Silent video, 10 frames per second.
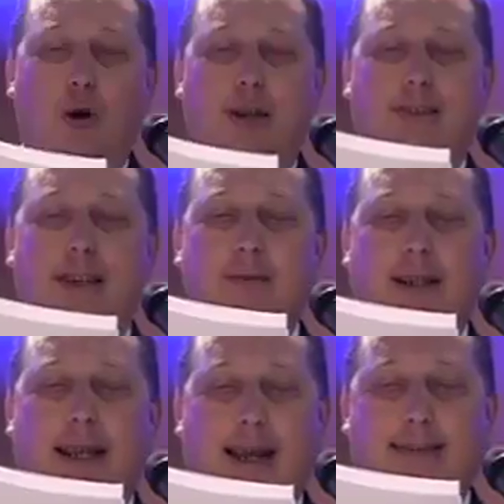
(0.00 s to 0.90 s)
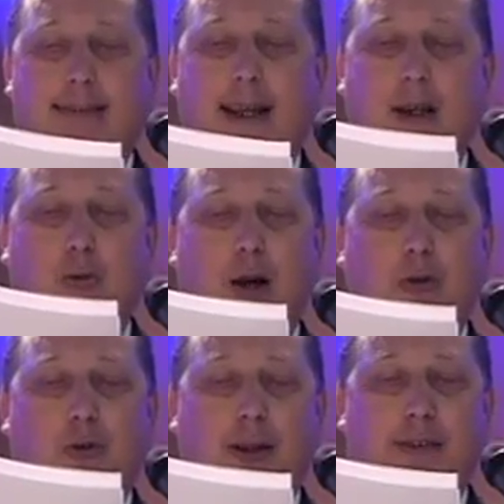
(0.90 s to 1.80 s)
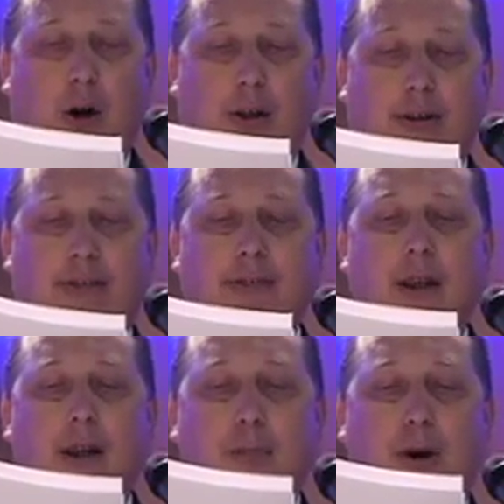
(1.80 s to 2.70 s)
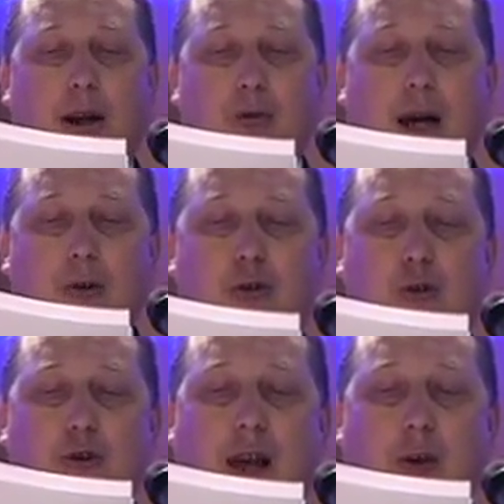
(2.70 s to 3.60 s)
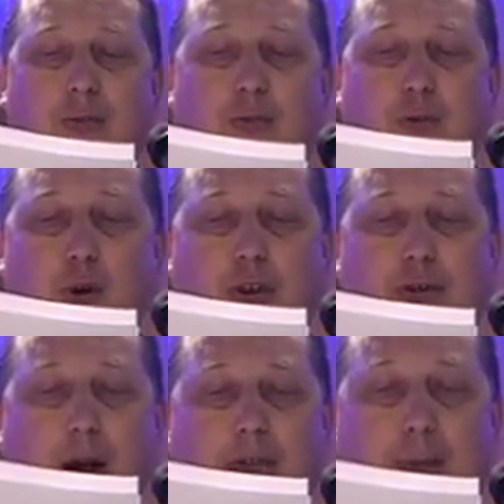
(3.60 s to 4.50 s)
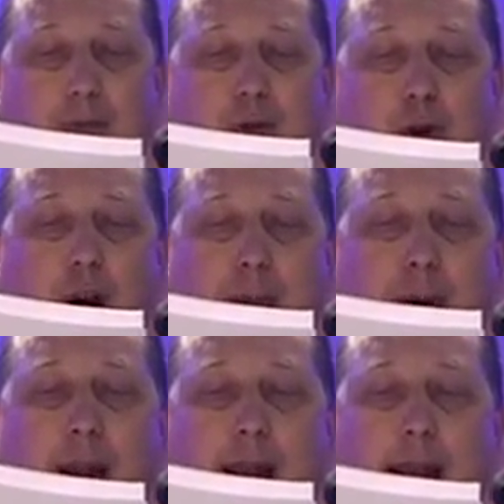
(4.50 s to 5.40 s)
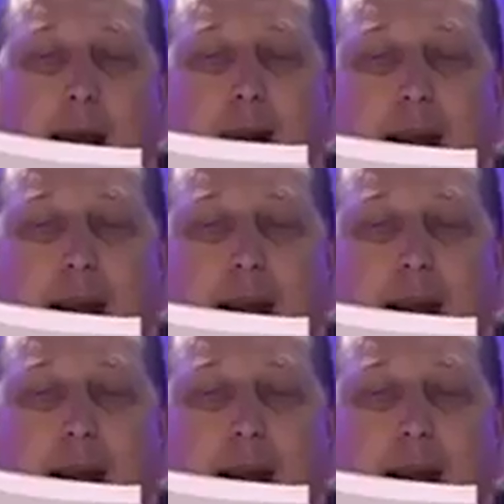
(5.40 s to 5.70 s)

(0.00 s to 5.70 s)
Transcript: only Stephen Gass and around 20 others, but around 2,000 furious Muslims turned up and